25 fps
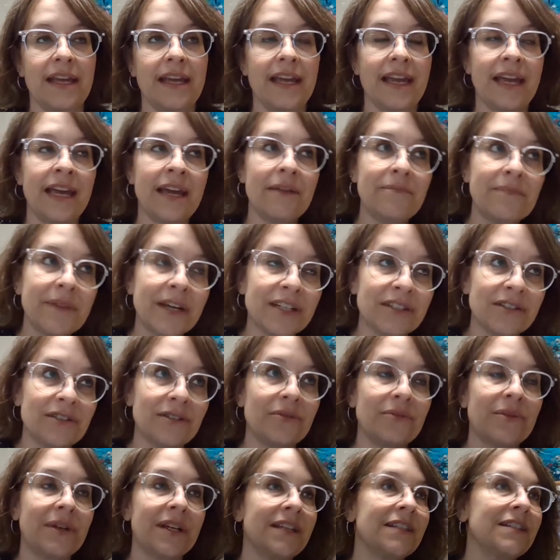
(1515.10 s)
and
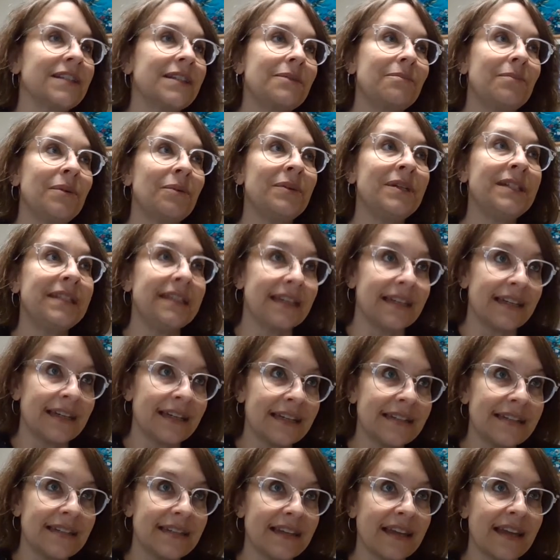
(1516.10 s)
mental risk, but we did
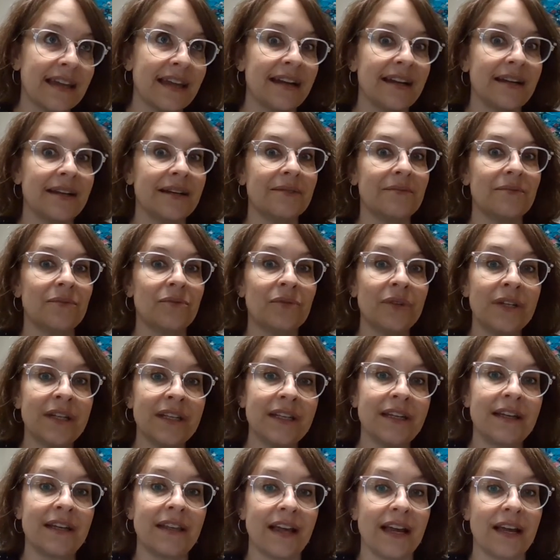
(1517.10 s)
it, and I'm
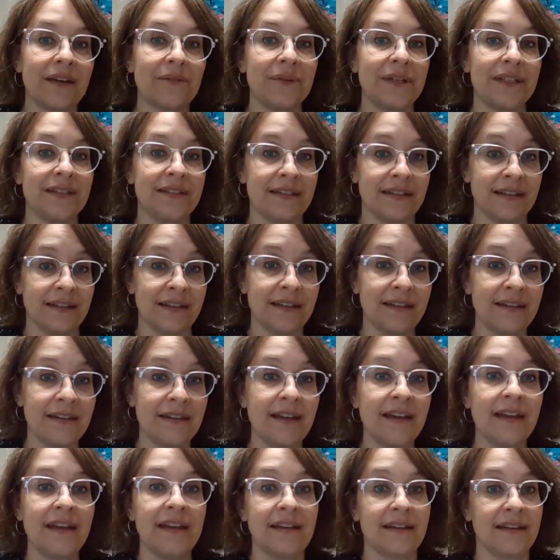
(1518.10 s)
really glad we
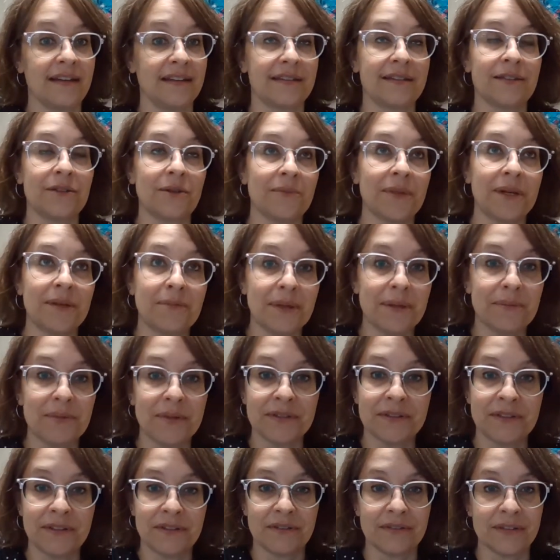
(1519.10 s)
did, because so many
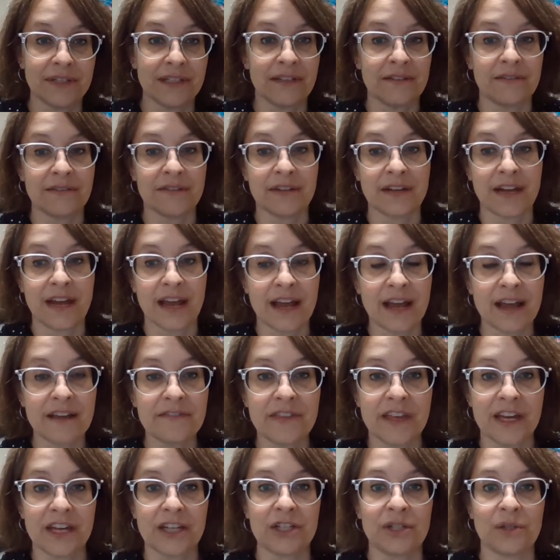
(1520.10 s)
people don't even
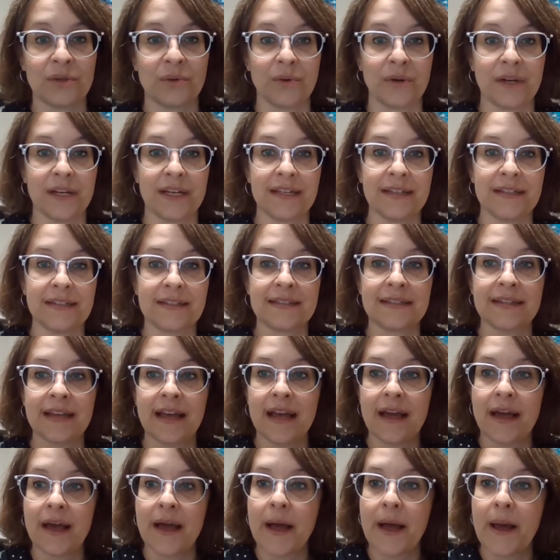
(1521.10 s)
have that choice.
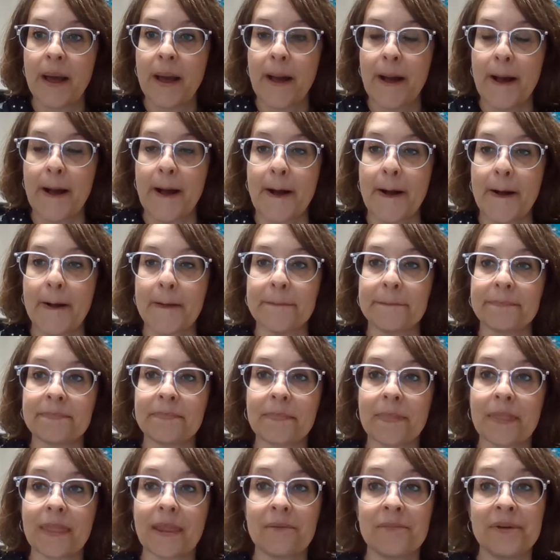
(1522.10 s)

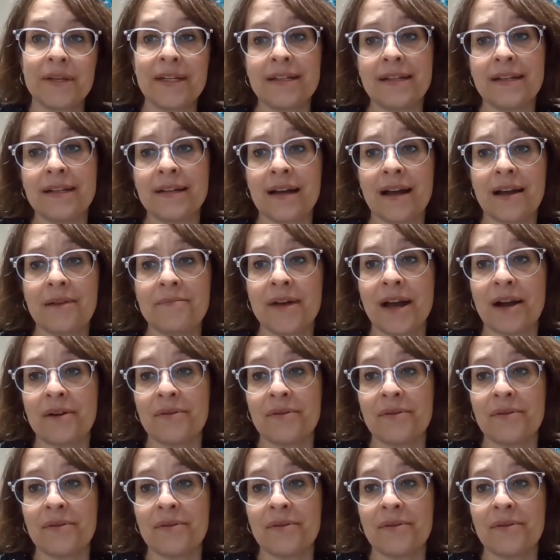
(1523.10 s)
But it didn't come